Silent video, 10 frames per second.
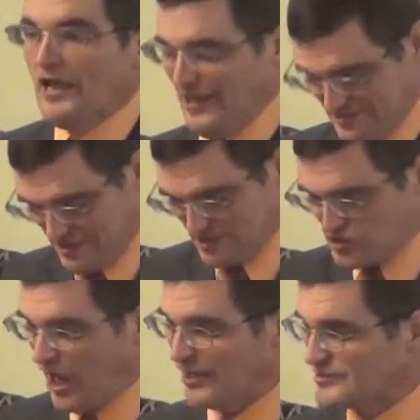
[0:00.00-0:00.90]
It says
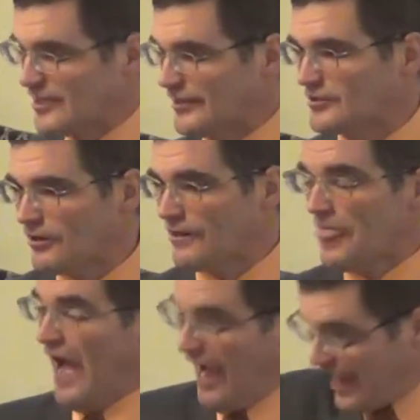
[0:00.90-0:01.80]
John 10:30,
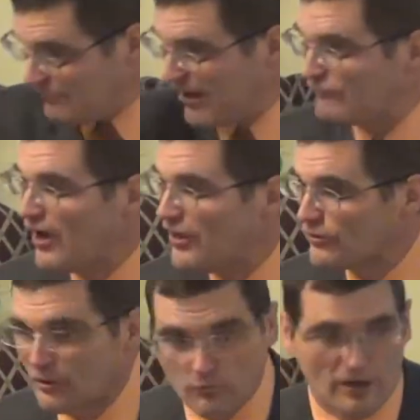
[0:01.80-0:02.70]
I and my Father
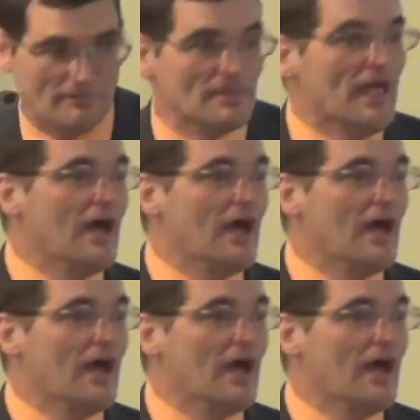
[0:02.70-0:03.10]
are one.